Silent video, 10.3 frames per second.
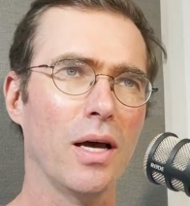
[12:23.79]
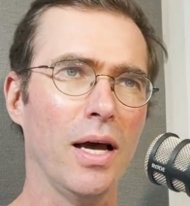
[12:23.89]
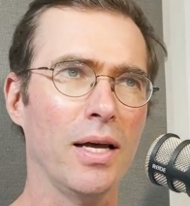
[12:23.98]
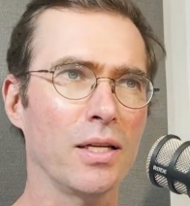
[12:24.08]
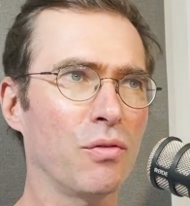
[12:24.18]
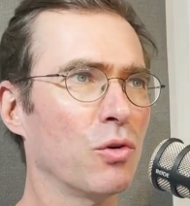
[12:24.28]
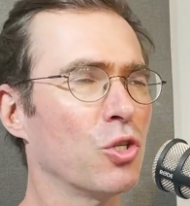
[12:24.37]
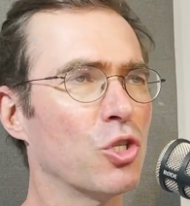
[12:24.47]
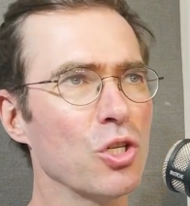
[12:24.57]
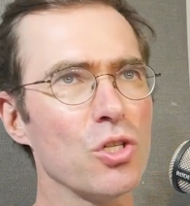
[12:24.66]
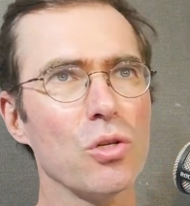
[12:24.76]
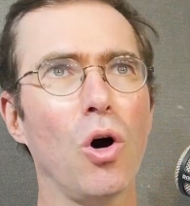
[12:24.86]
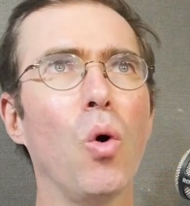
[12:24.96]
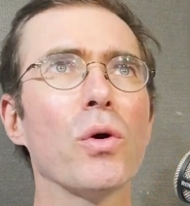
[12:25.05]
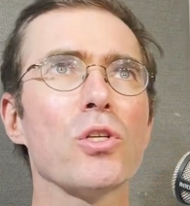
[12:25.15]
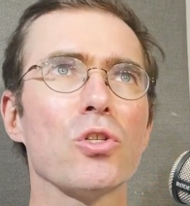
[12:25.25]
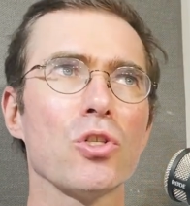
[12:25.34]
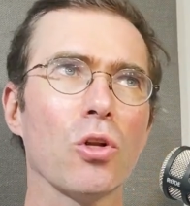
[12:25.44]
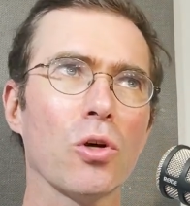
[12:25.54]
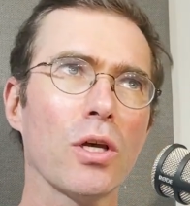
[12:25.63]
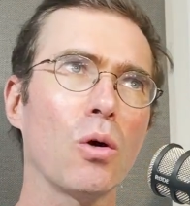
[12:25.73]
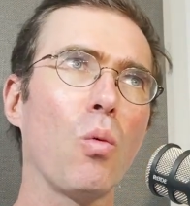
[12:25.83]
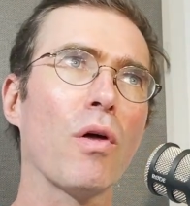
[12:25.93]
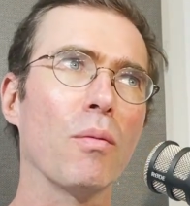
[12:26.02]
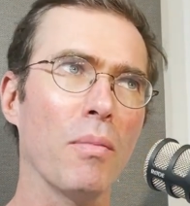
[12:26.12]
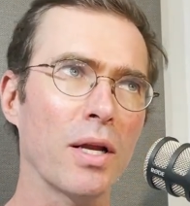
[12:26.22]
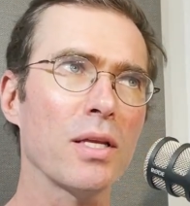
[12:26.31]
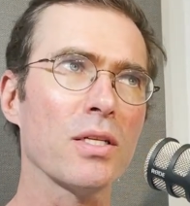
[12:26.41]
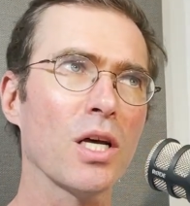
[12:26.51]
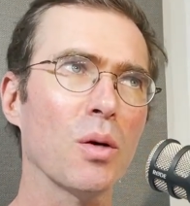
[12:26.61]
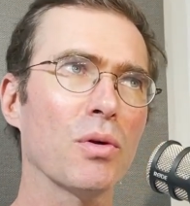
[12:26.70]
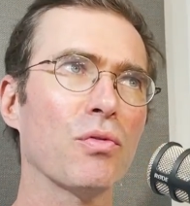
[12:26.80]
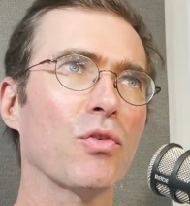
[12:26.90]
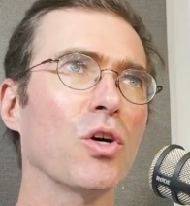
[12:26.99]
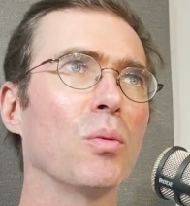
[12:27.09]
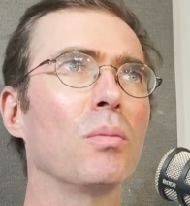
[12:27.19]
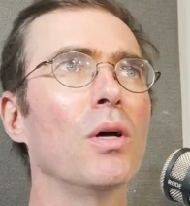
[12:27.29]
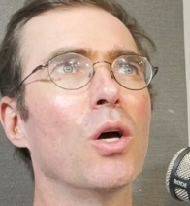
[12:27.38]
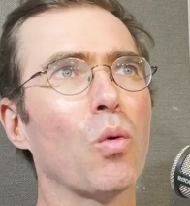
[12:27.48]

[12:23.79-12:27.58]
And if you're just always just looking where the money is coming from,